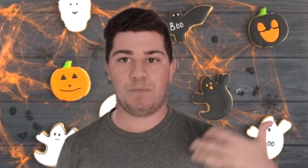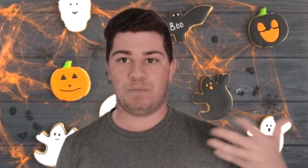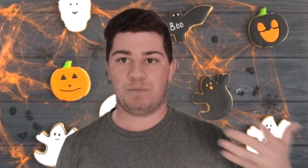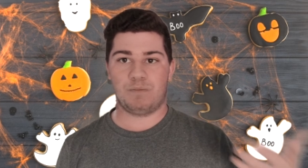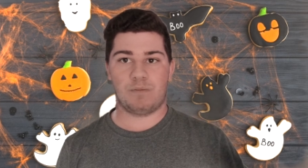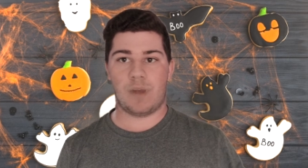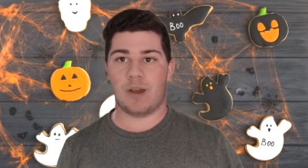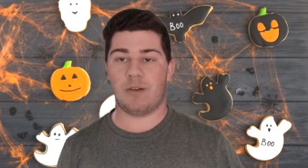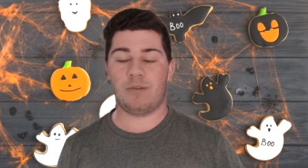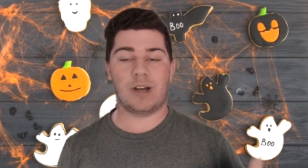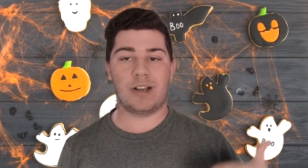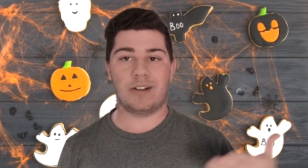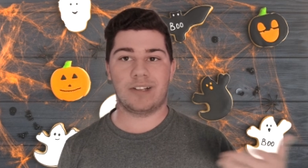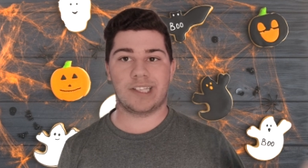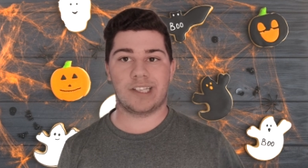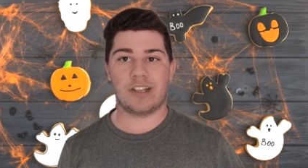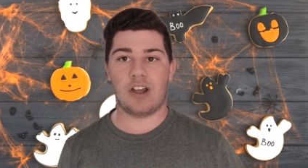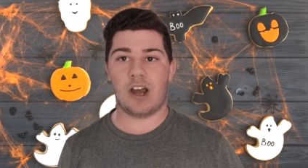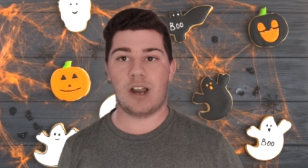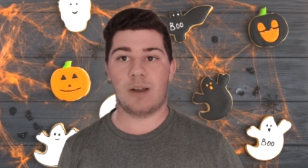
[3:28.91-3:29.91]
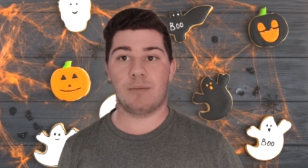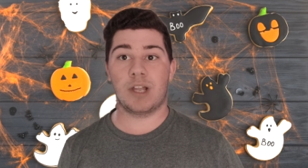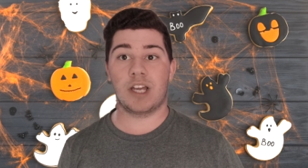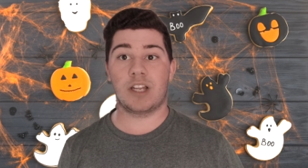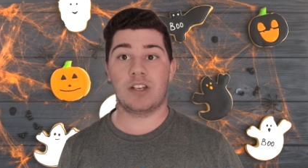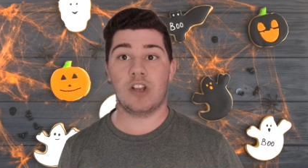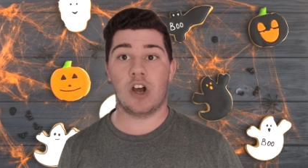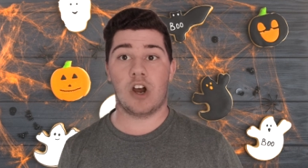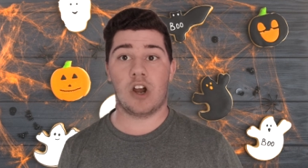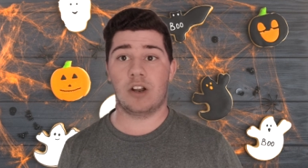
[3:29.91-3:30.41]
maybe when I was 9, I'm
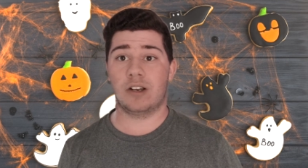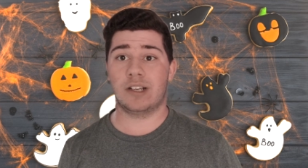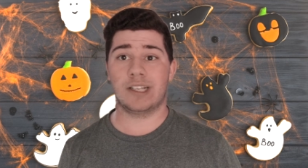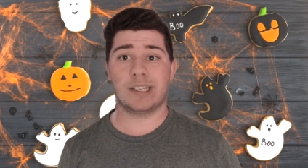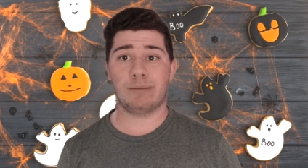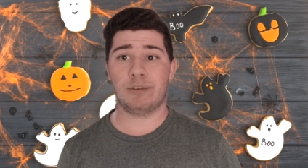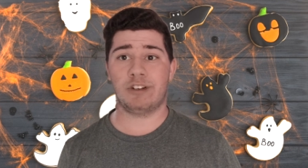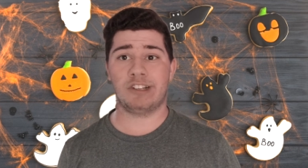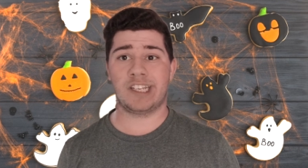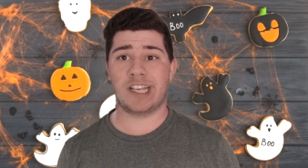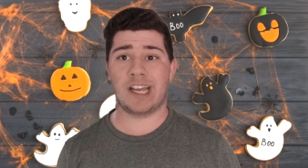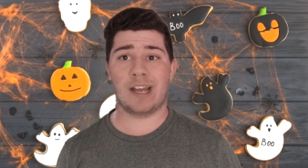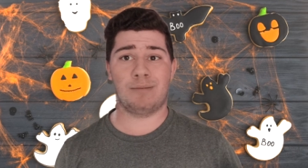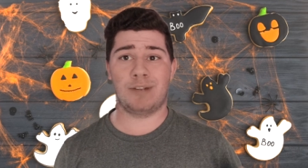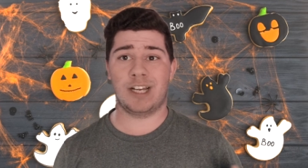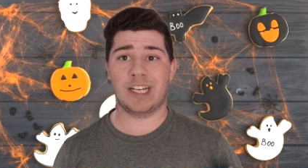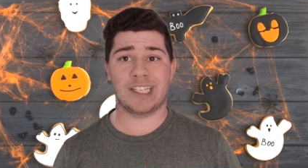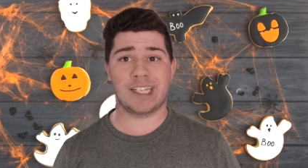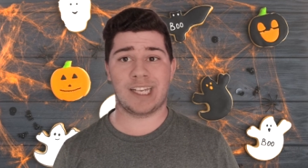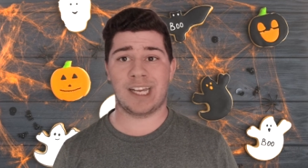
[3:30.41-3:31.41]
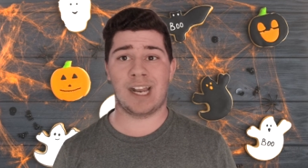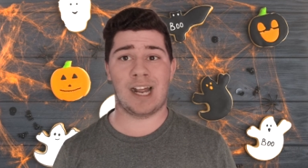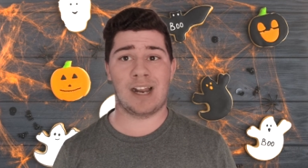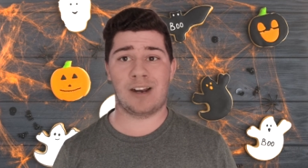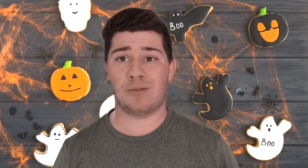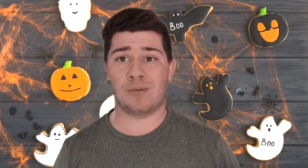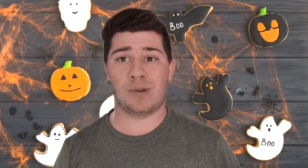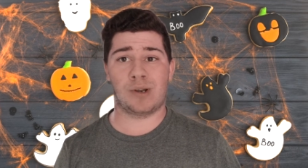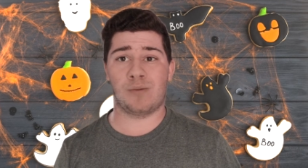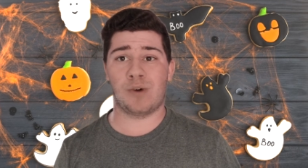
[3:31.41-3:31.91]
like, no, this movie scared me as a kid. I
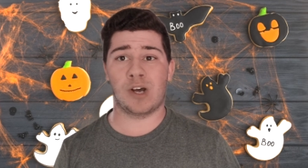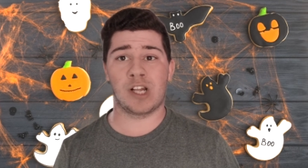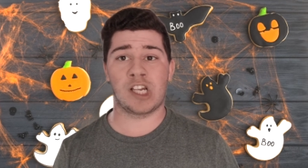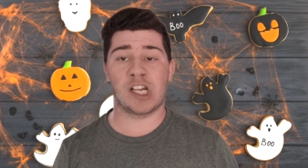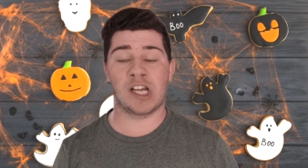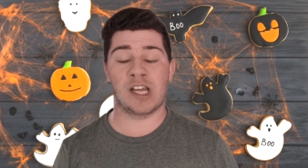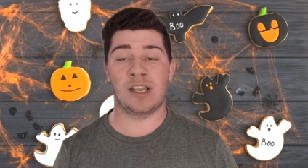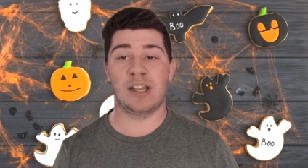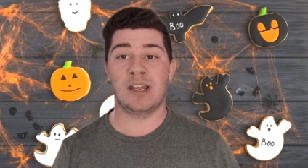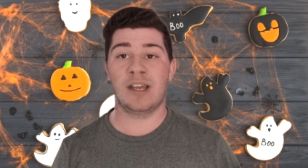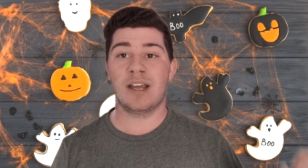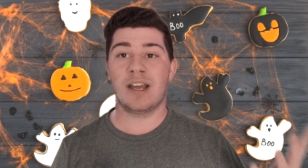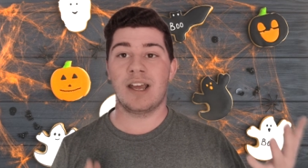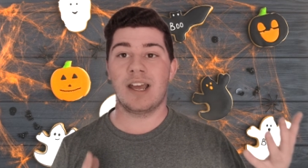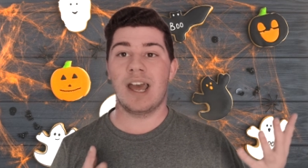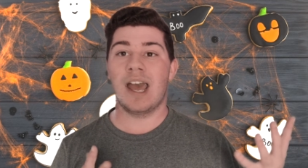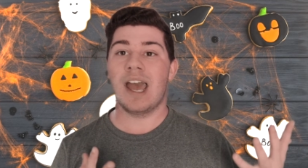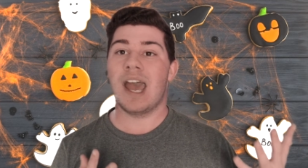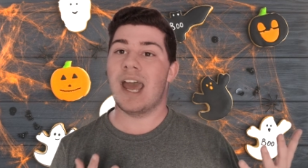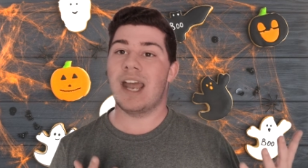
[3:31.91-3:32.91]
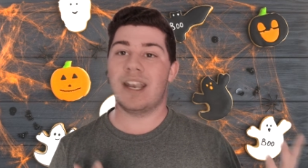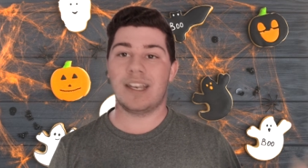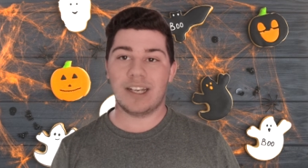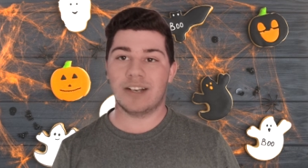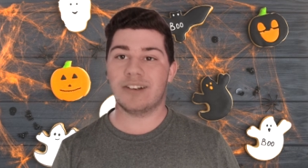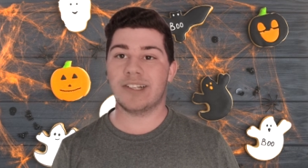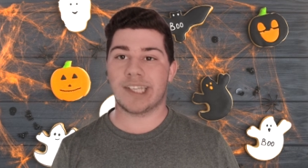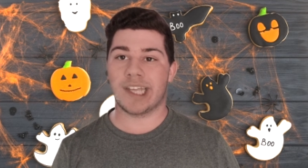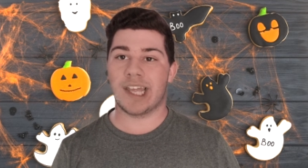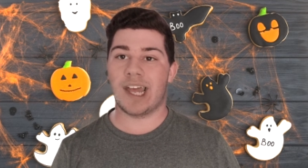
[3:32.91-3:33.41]
don't want to watch it. And
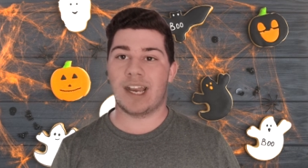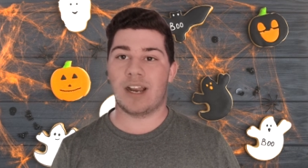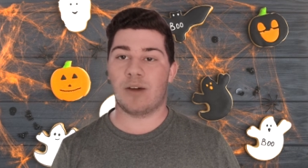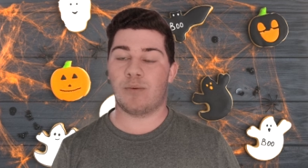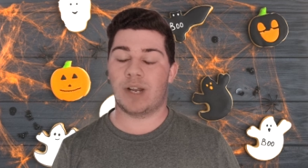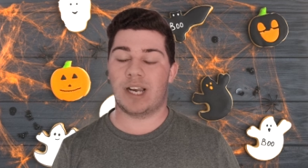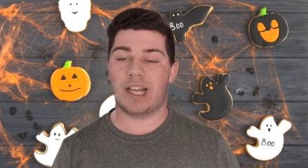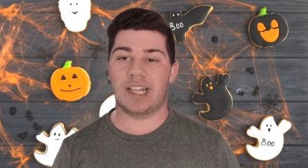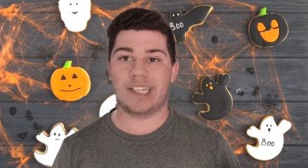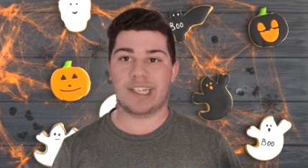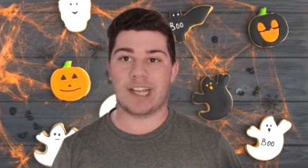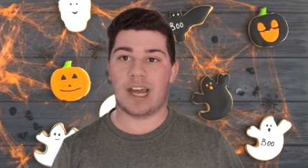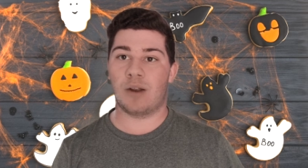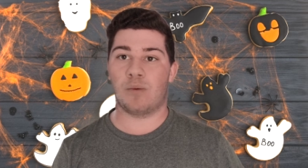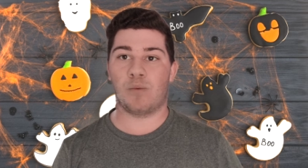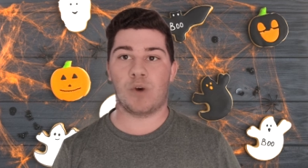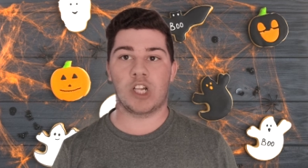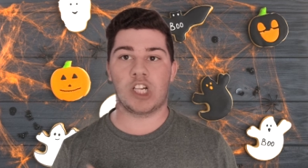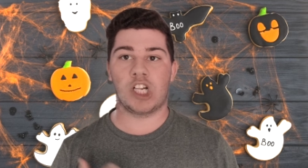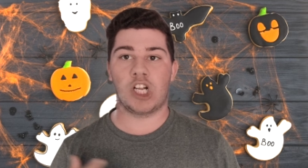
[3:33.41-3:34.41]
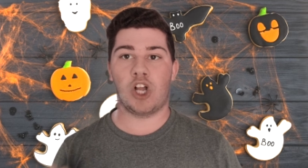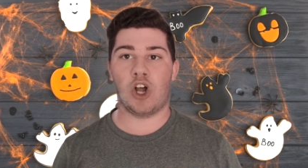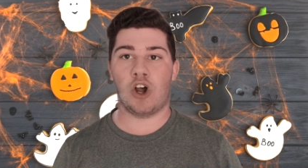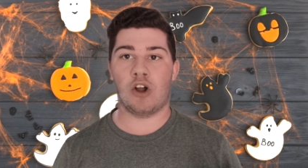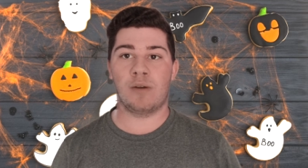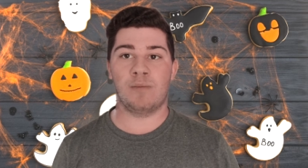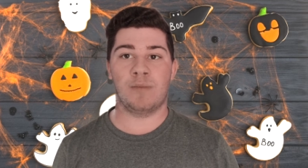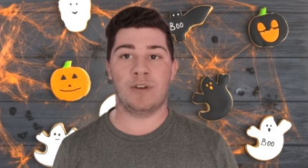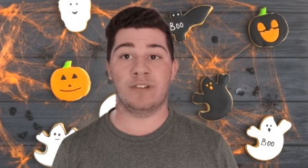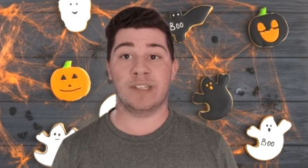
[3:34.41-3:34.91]
years later, when I started watching
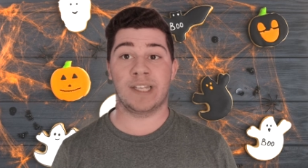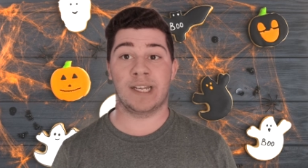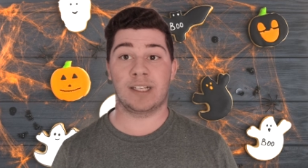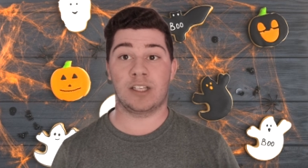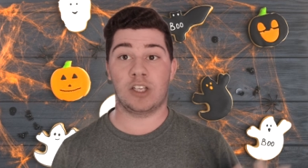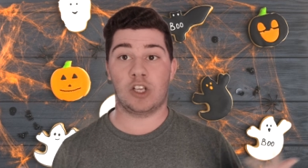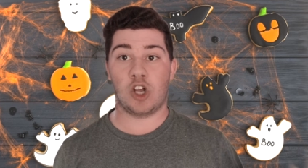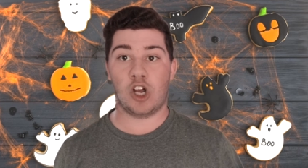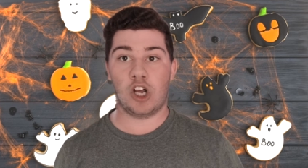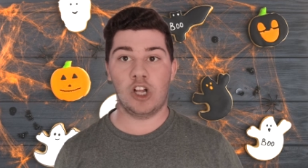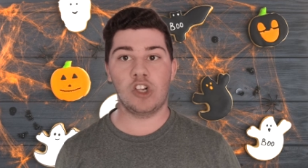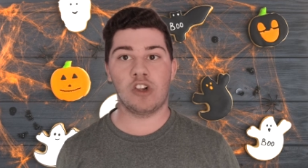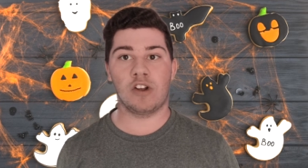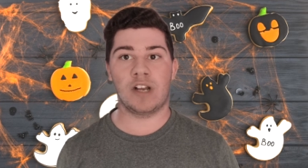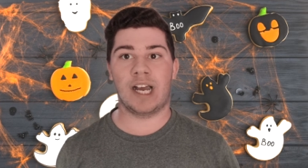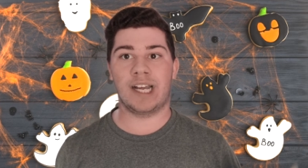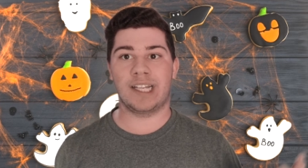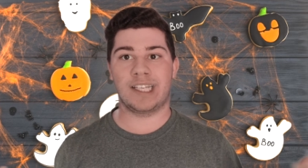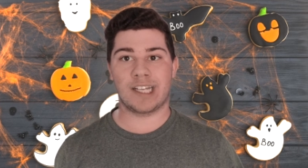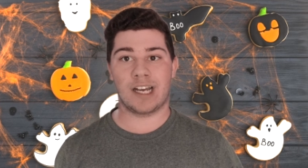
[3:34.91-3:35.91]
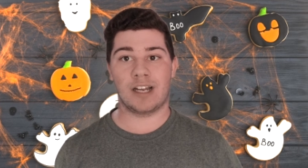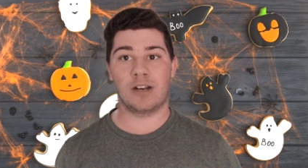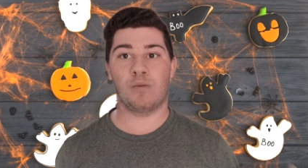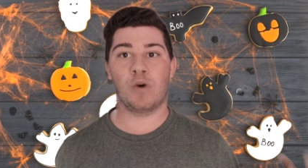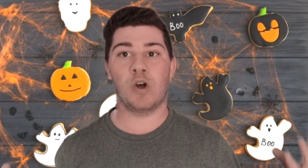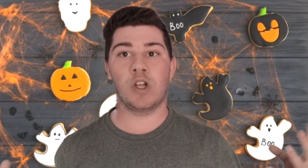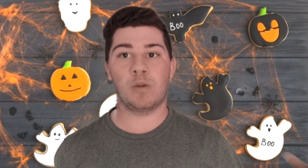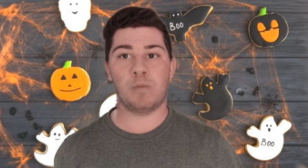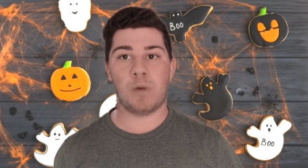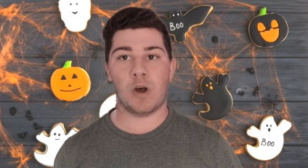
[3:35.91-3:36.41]
horror movies like The Conjuring, I started to
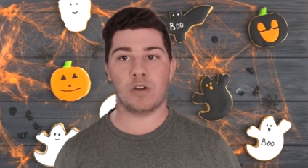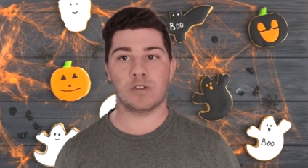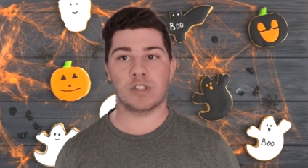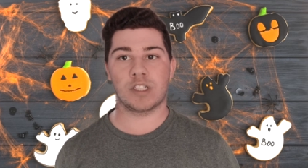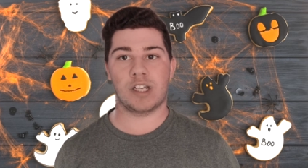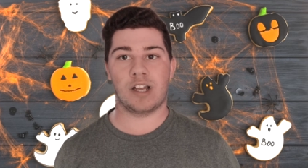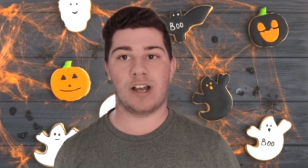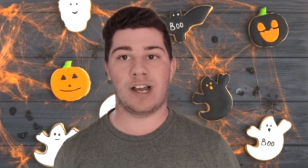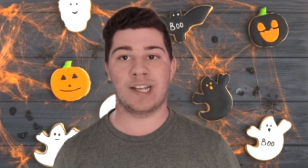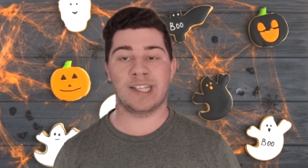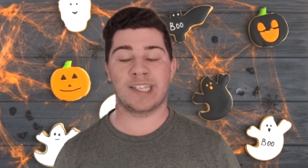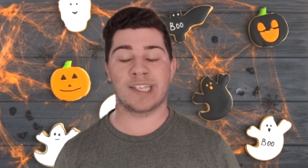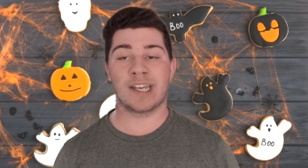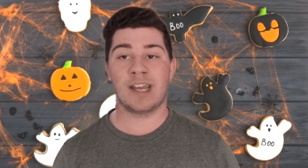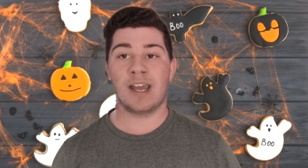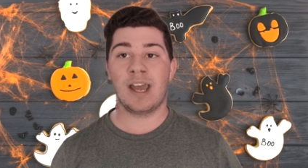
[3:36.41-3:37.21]
watch Poltergeist.